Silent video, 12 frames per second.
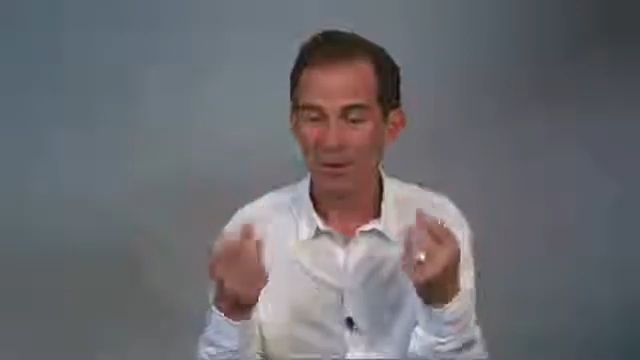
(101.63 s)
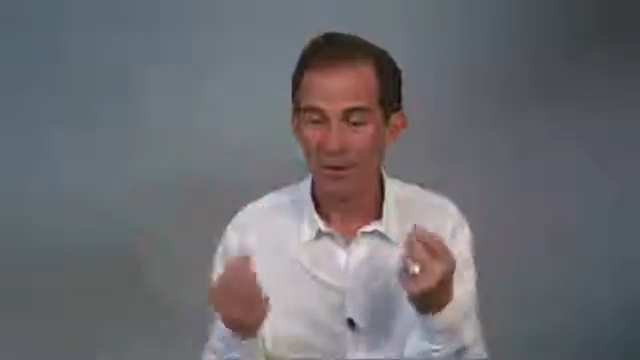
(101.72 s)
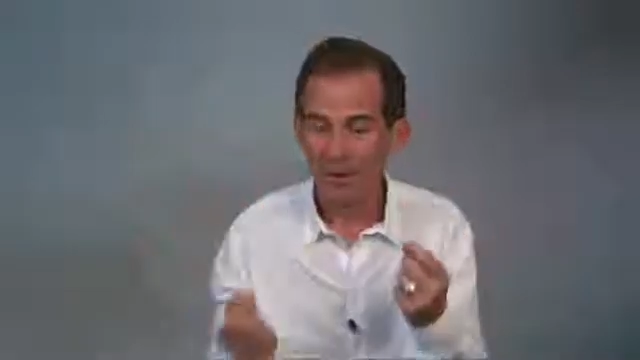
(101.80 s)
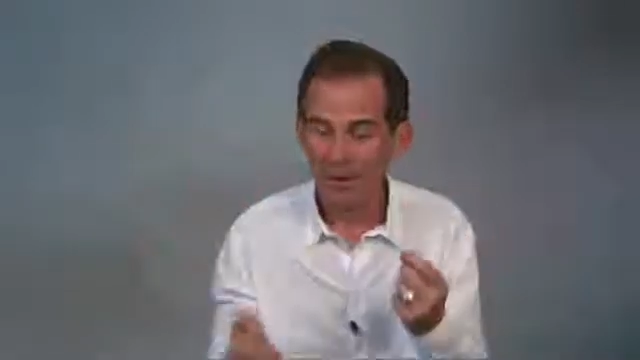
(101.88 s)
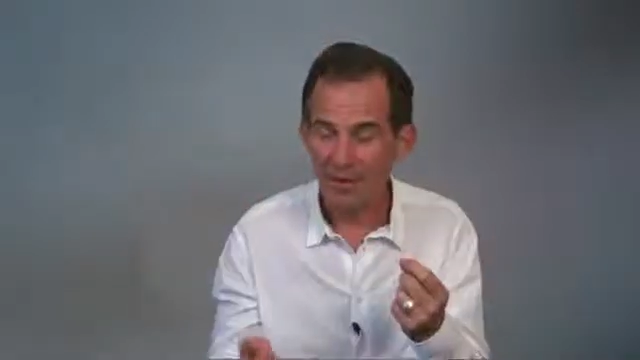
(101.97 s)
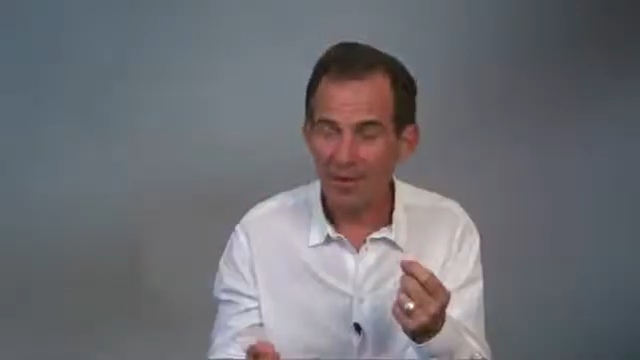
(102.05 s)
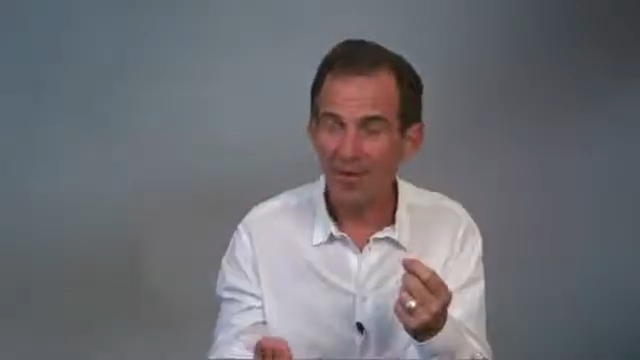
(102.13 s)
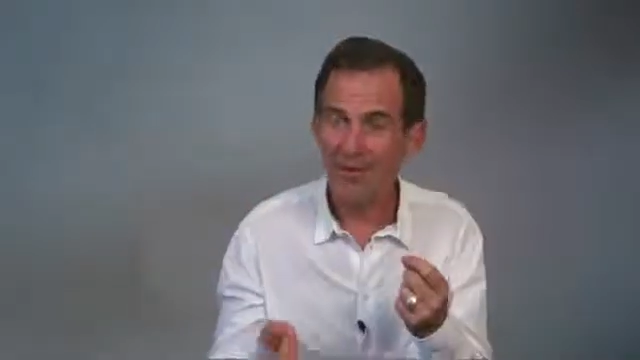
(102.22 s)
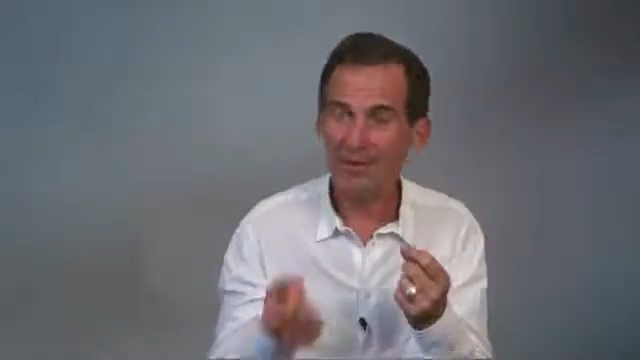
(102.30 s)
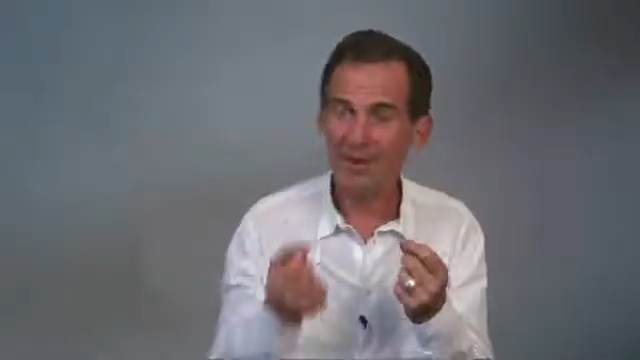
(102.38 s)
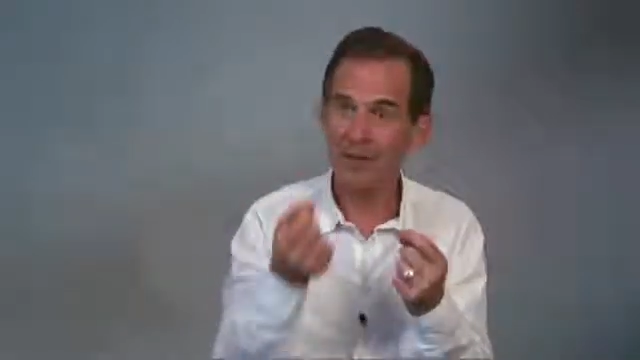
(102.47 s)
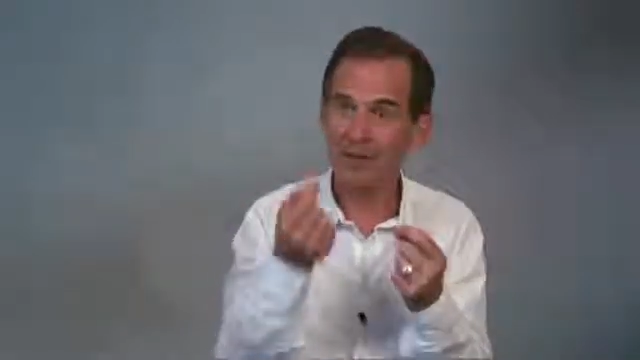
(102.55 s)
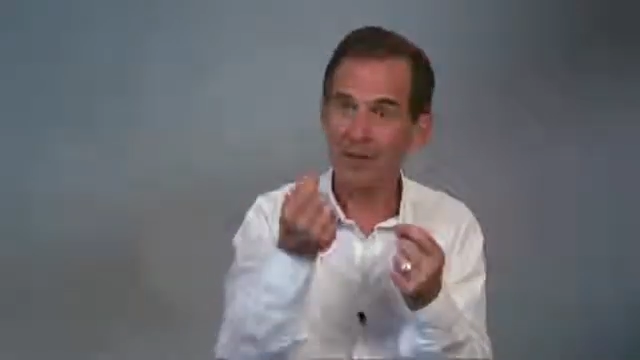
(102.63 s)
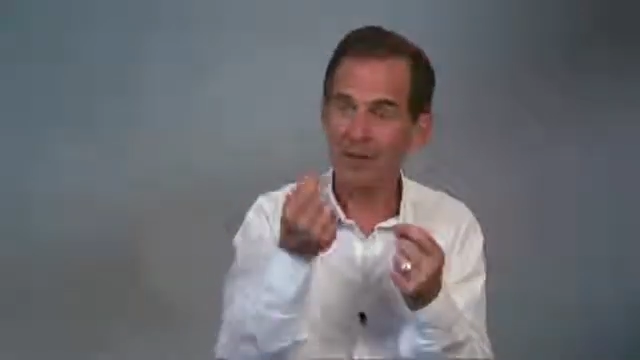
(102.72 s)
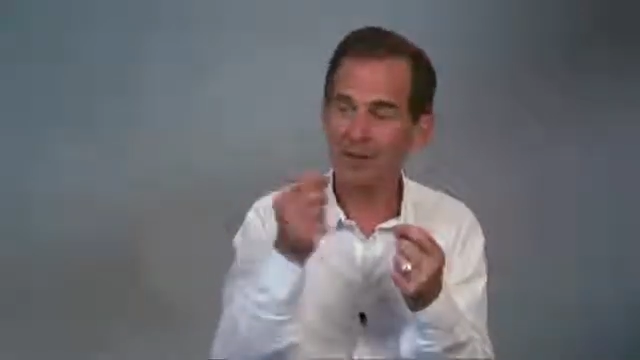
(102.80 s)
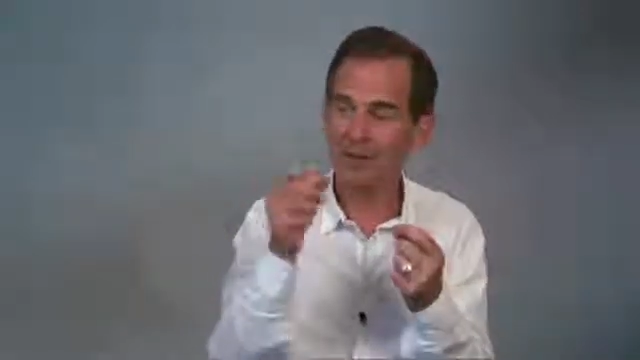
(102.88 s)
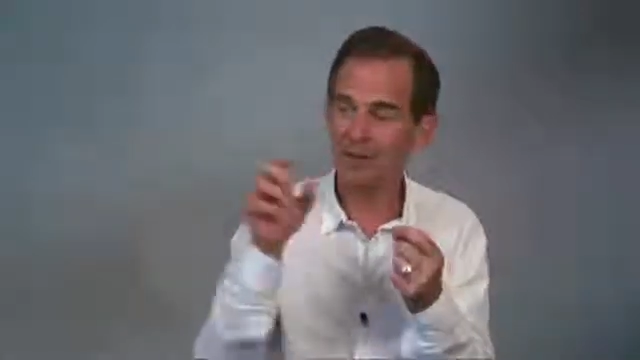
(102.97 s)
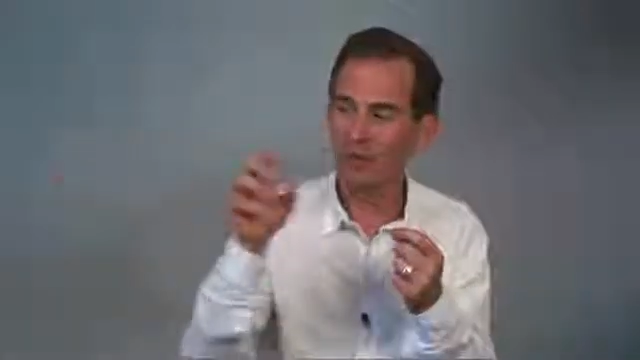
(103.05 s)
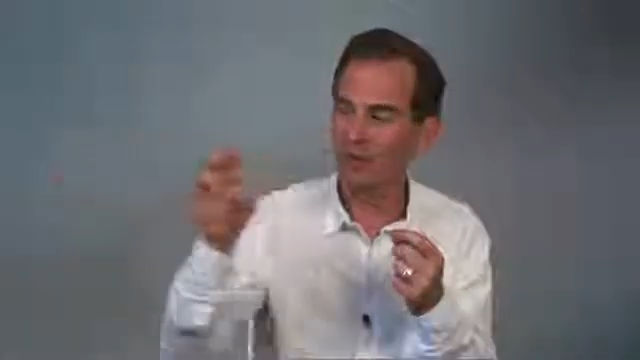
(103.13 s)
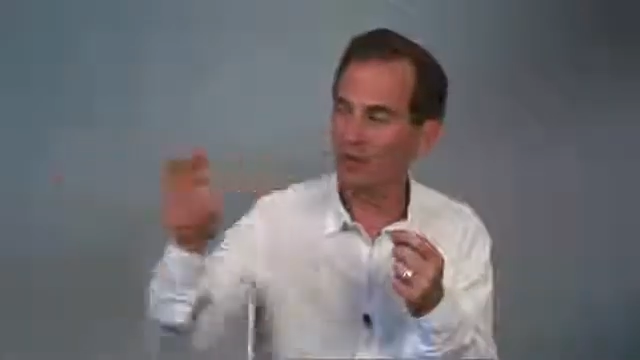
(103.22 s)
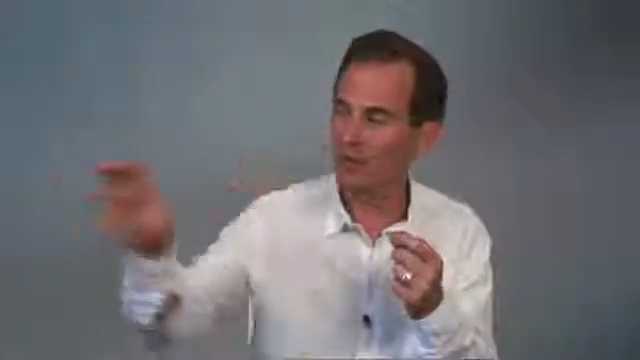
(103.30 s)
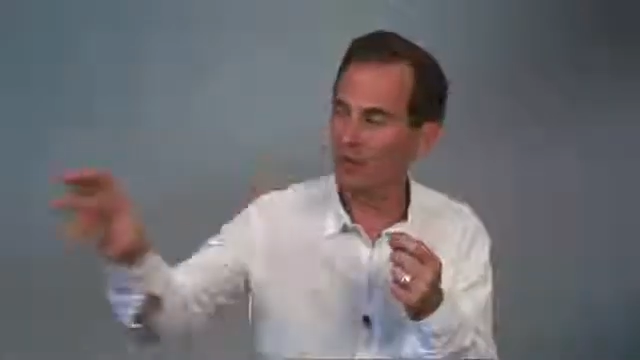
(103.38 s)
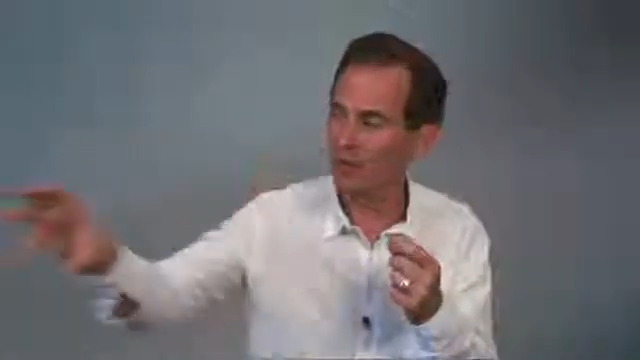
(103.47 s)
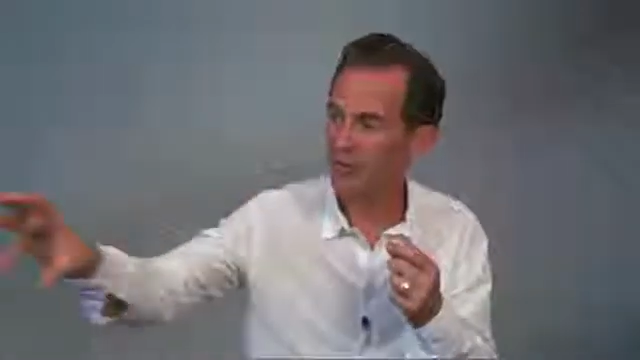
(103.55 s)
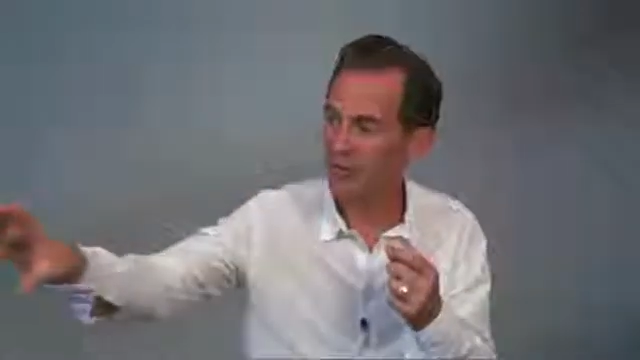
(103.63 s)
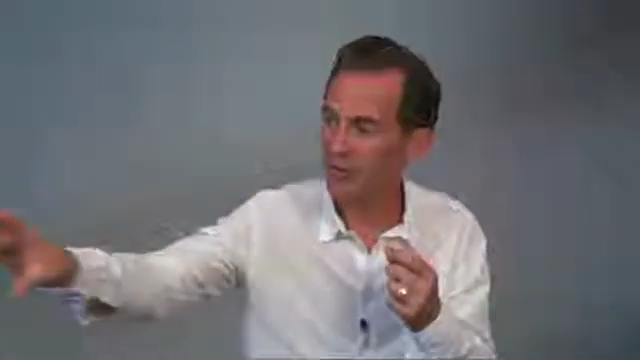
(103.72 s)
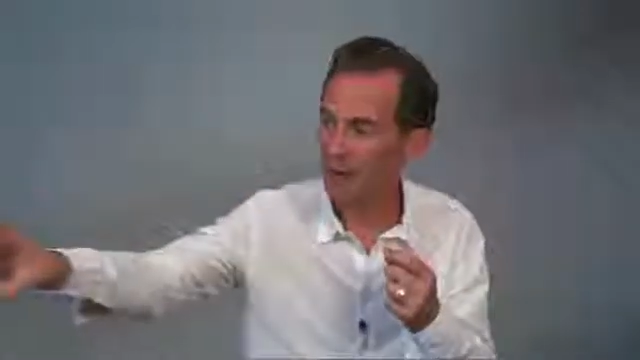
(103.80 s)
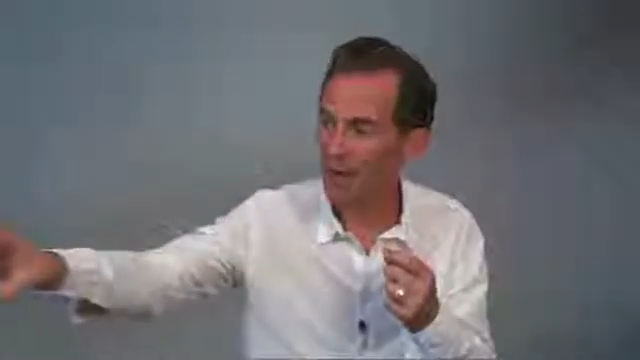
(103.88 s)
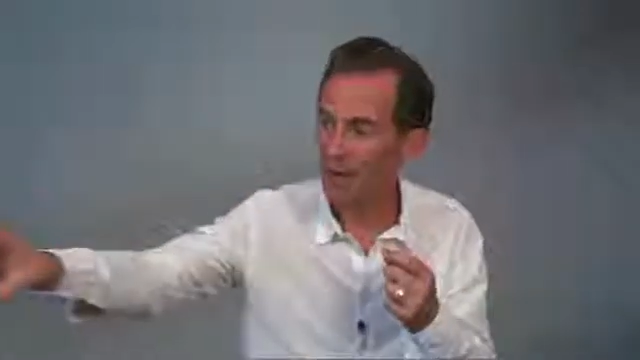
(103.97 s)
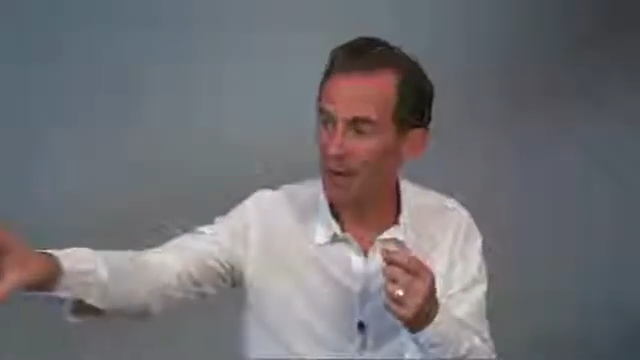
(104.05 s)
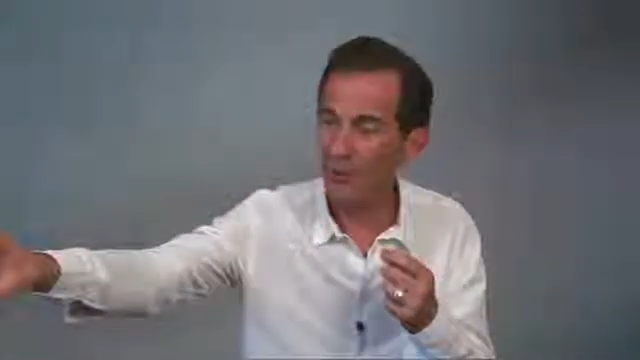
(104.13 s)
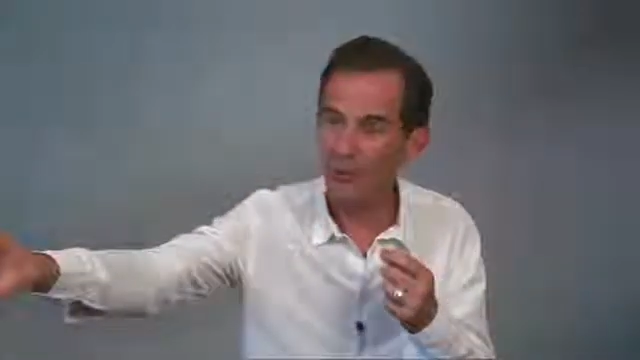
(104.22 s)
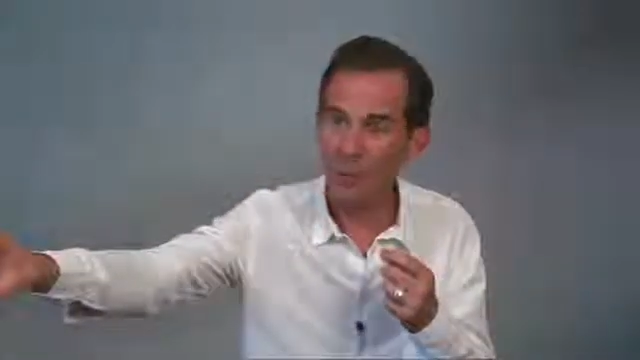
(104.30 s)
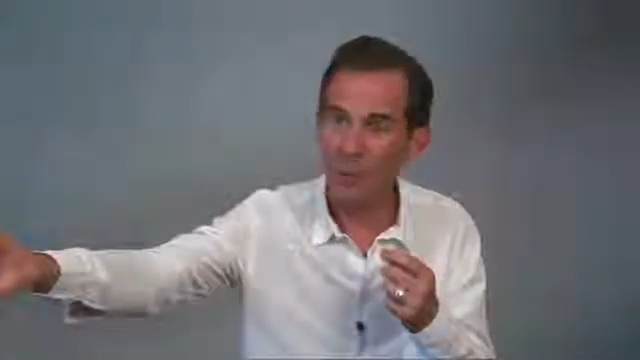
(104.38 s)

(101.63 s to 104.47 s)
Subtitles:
And then thinking arises and can extract